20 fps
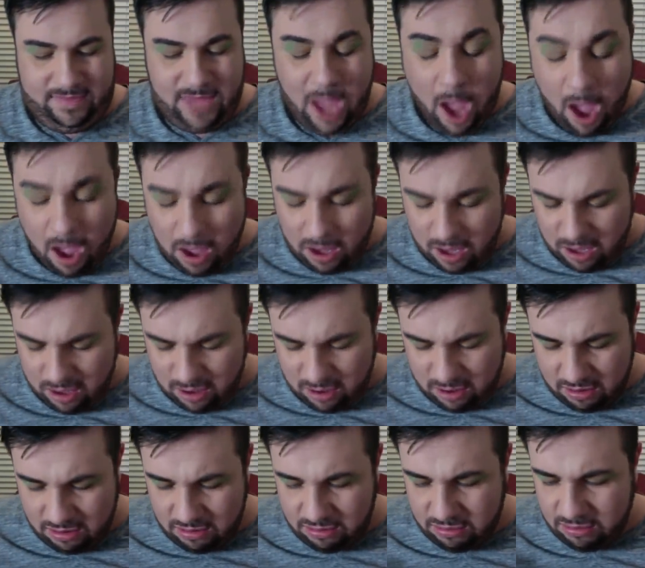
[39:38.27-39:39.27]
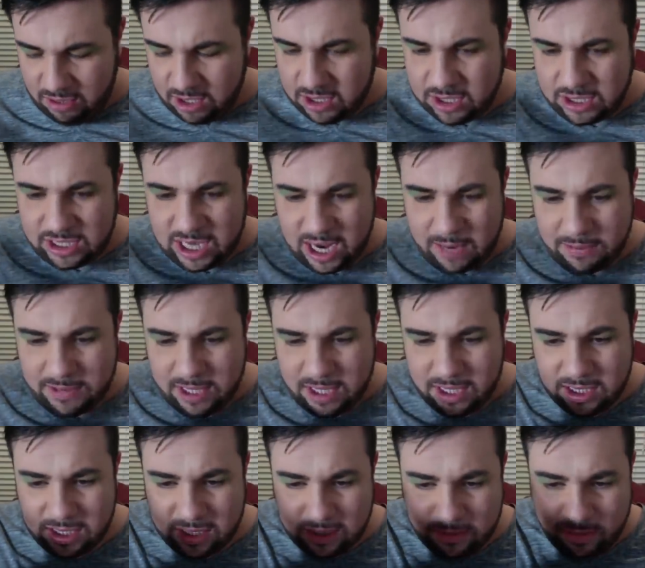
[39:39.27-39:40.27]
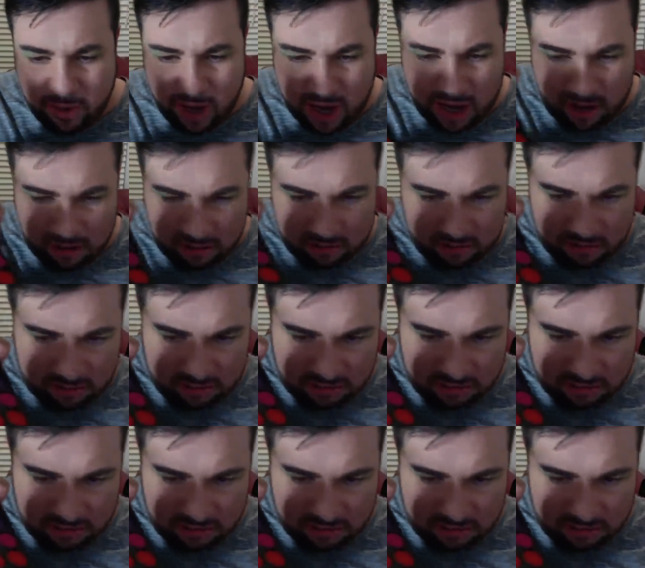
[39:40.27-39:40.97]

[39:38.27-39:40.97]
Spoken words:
Okay. Oh, I just tapped it into the brown.